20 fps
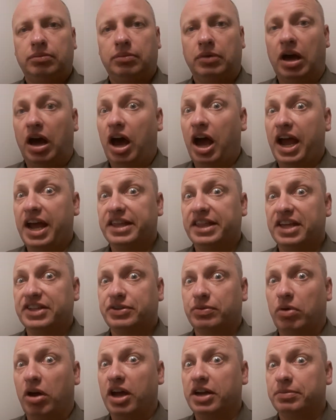Aye,
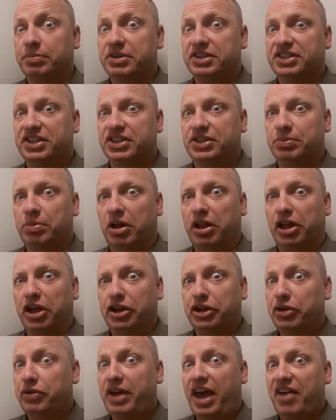that's right, Mr. Swallow.
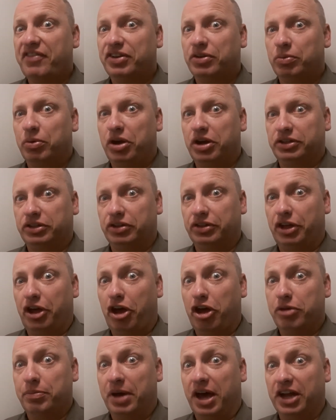You haven't worked on the
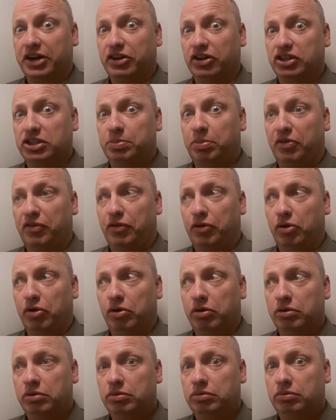Hobart docks before.